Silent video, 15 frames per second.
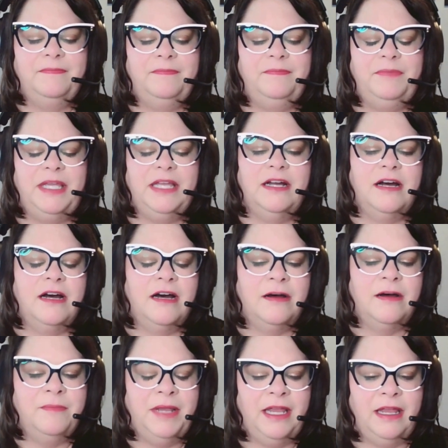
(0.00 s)

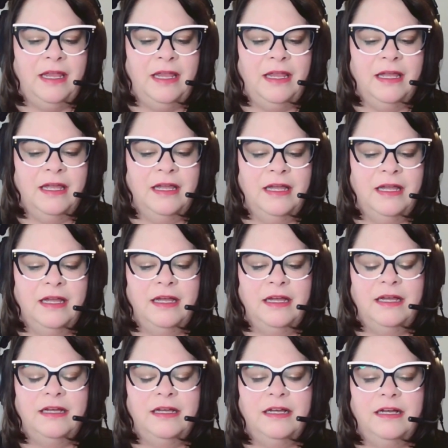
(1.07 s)
becoming
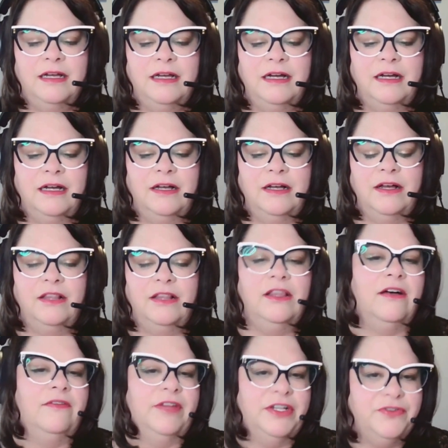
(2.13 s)
a
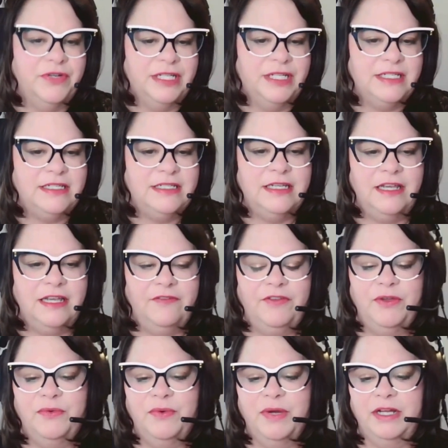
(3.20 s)
love interest, if
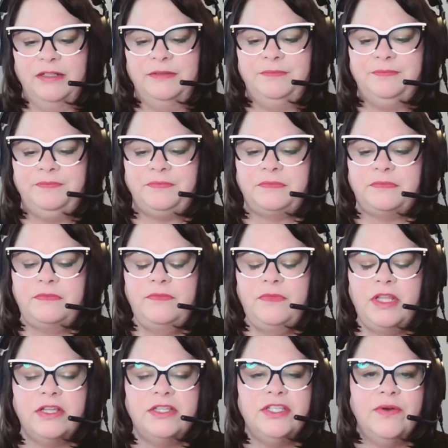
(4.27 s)
you will.
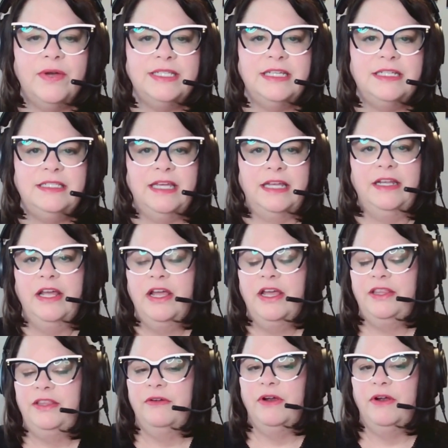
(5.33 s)
So, as I said,
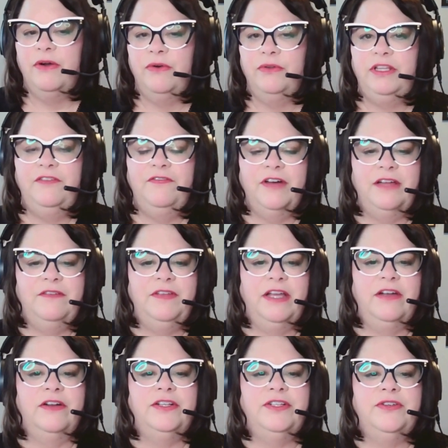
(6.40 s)
there are only 5
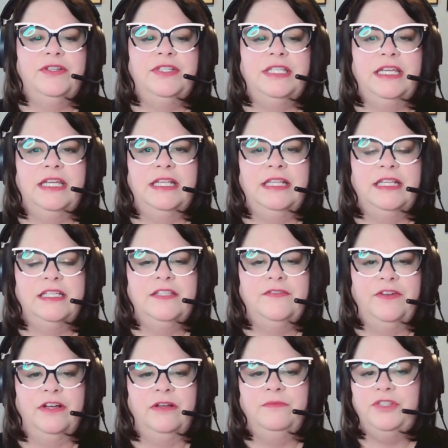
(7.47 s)
characters in this
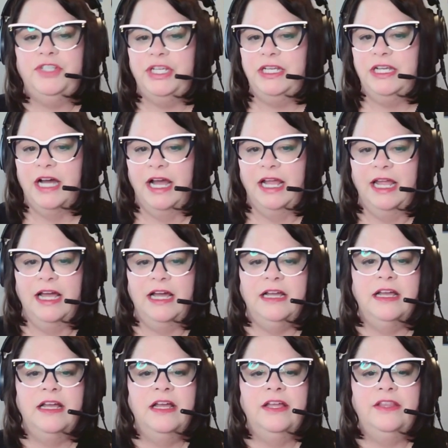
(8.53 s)
film. Gene Kayak.
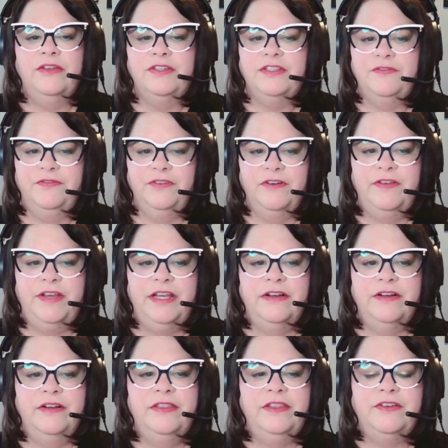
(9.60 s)
There's a
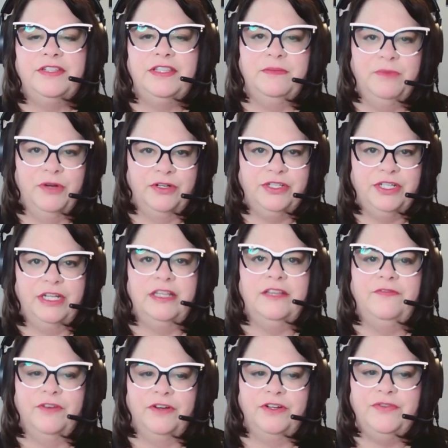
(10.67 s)
furrier, there's the merchant, the
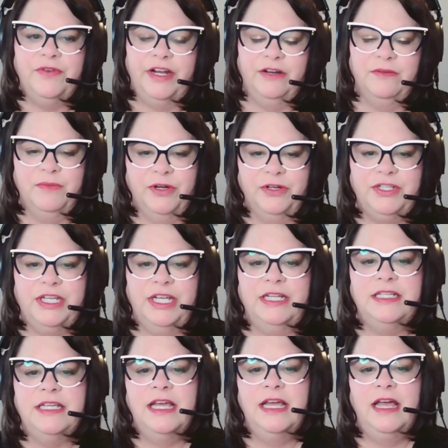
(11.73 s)
fur trader merchant,
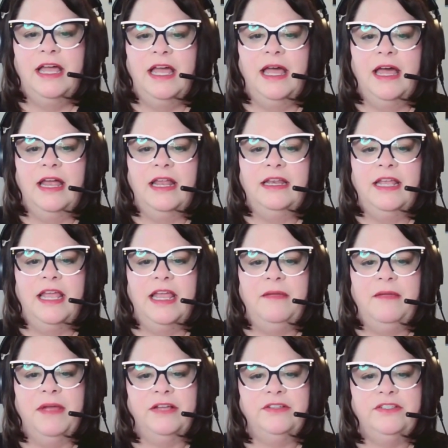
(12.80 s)
and a
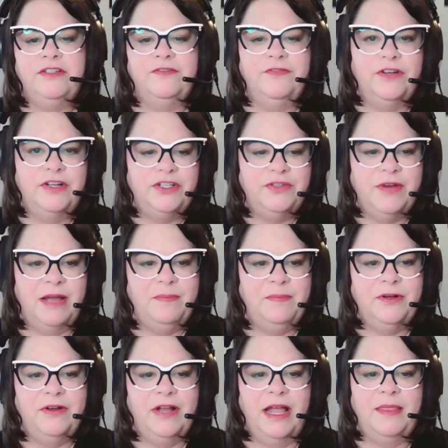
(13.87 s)
master fur
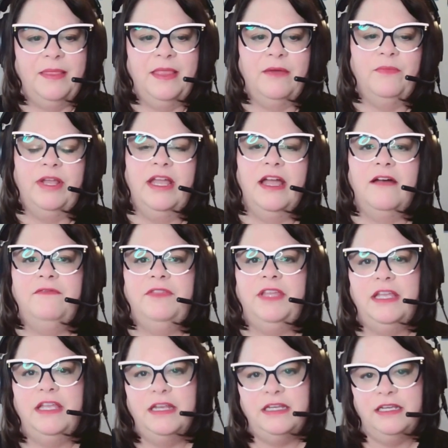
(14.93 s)
trapper, and then we have the
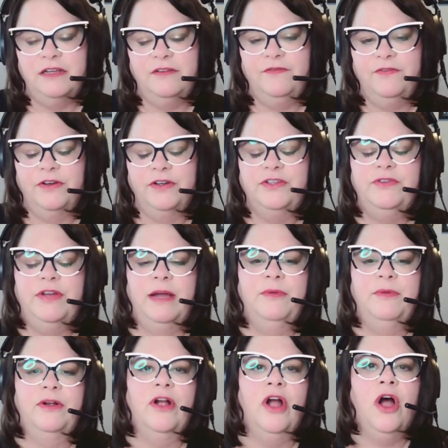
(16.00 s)
Indian fur
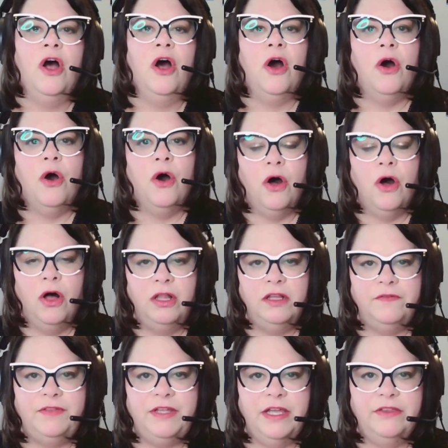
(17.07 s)
trapper. All
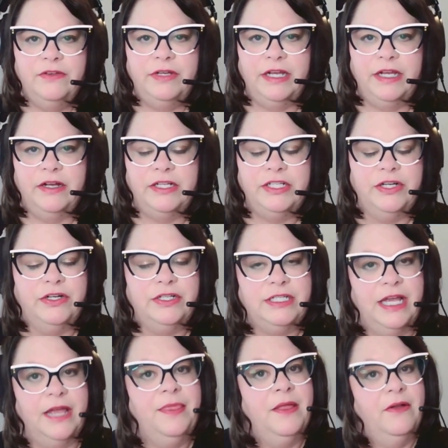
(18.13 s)
of the other characters,
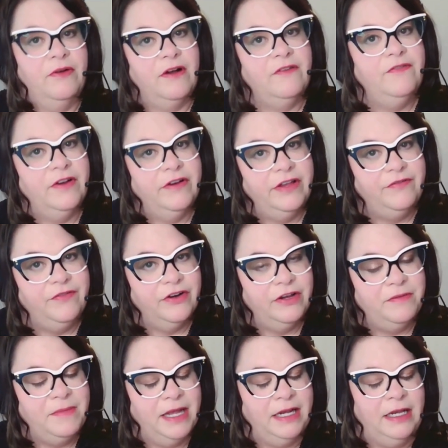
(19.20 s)
and there are very, very
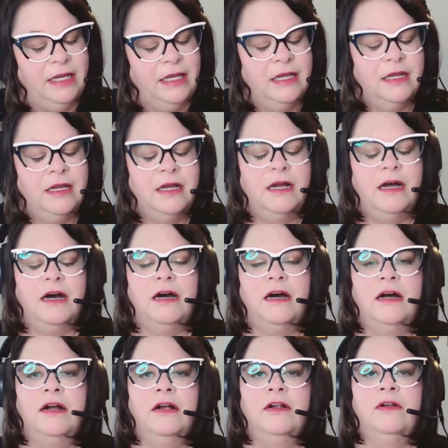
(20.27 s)
many,
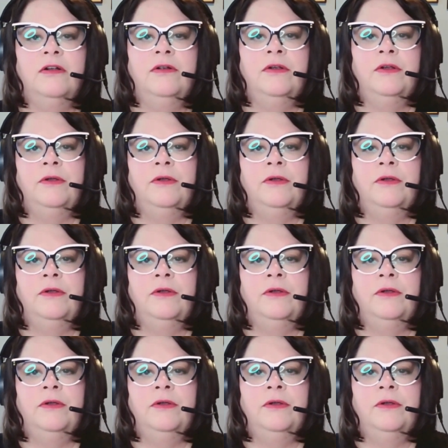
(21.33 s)
are